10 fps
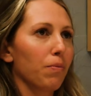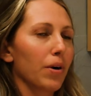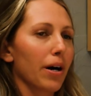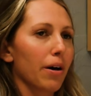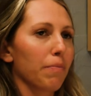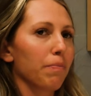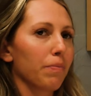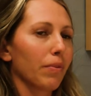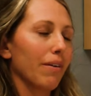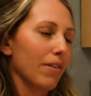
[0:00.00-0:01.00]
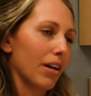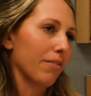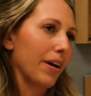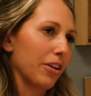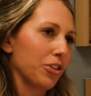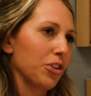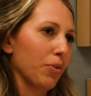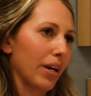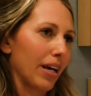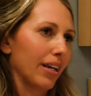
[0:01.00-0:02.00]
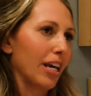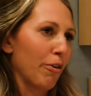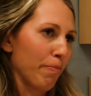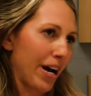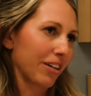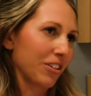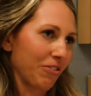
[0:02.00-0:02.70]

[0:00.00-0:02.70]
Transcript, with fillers: um, lived on a ranch to when I came back to